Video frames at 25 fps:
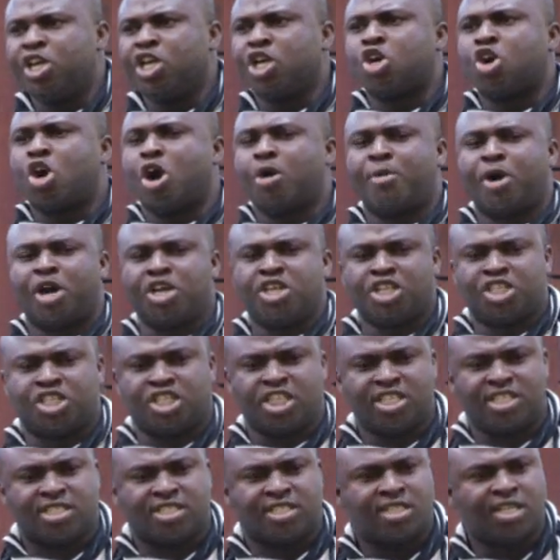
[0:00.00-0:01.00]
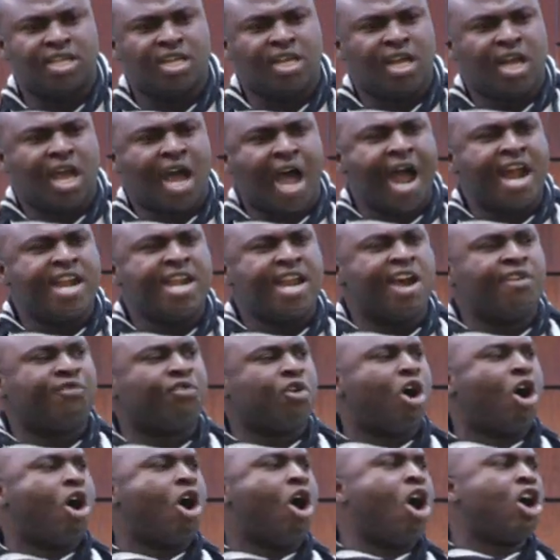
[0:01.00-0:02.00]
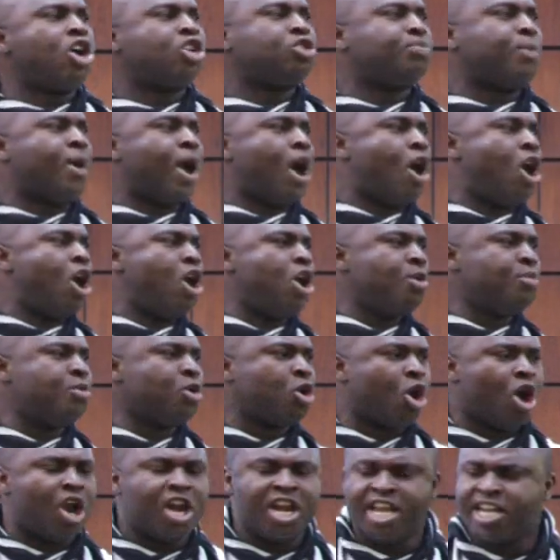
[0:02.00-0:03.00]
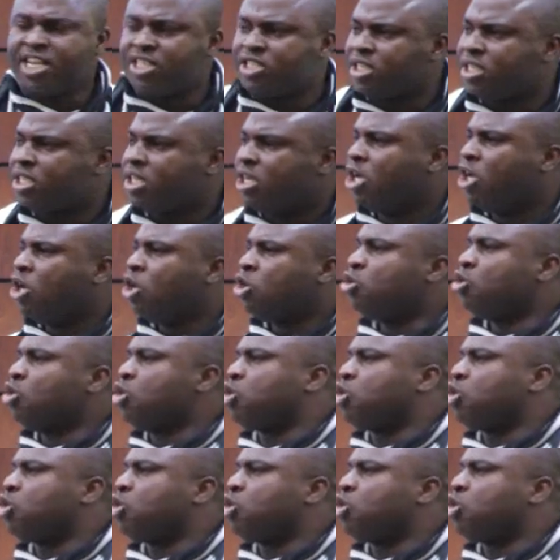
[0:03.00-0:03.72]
in commodities. I therefore urge my honorable colleagues to